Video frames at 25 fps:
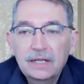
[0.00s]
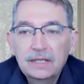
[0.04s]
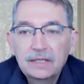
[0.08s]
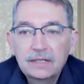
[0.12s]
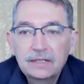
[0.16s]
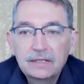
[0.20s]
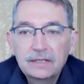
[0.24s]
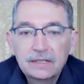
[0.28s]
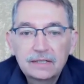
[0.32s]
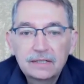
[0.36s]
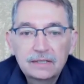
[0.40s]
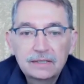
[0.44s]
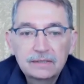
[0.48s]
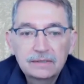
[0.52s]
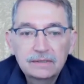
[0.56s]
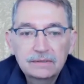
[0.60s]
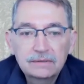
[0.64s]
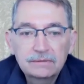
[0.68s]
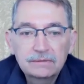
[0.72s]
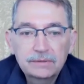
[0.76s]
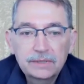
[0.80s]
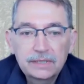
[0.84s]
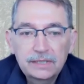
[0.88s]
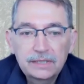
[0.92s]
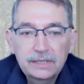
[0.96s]
other
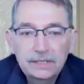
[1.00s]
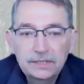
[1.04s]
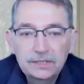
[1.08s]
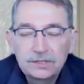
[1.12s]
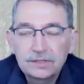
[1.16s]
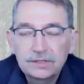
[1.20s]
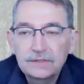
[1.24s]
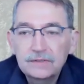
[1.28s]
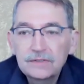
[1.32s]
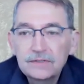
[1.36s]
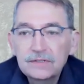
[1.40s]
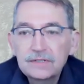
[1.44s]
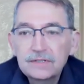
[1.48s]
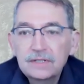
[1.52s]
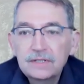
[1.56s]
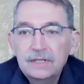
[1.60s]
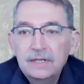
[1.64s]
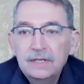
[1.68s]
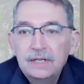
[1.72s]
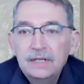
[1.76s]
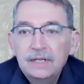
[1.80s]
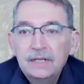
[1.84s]
religions.